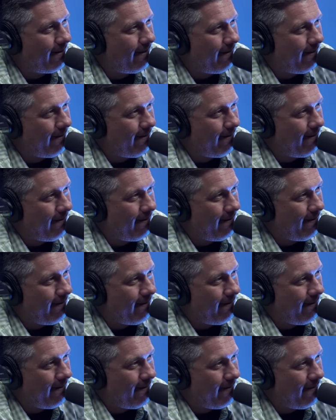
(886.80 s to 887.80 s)

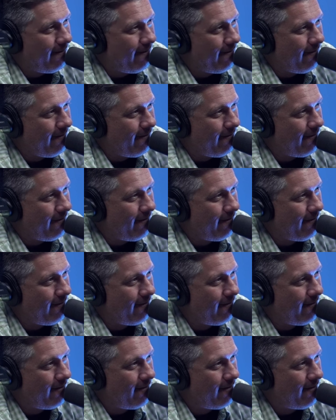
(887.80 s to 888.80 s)

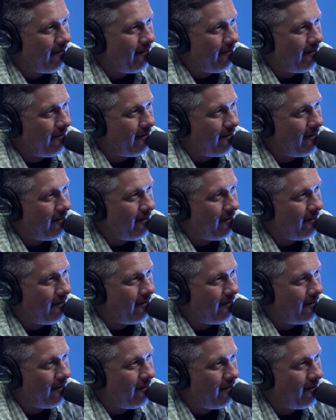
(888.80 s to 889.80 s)

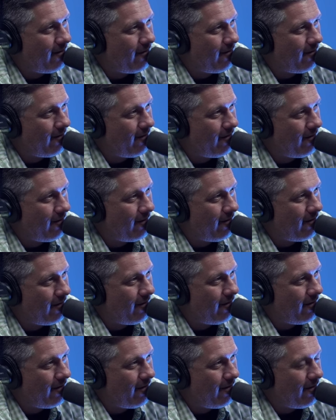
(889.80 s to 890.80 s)

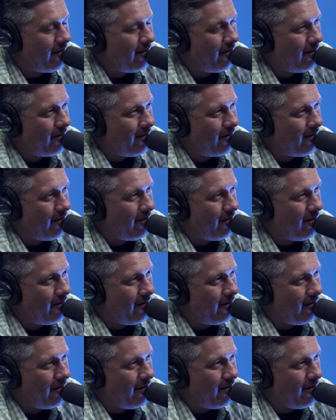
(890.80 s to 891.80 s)

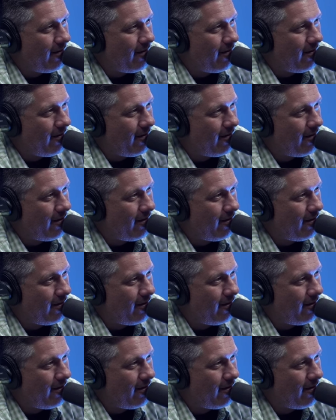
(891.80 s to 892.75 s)
The person shown says nothing.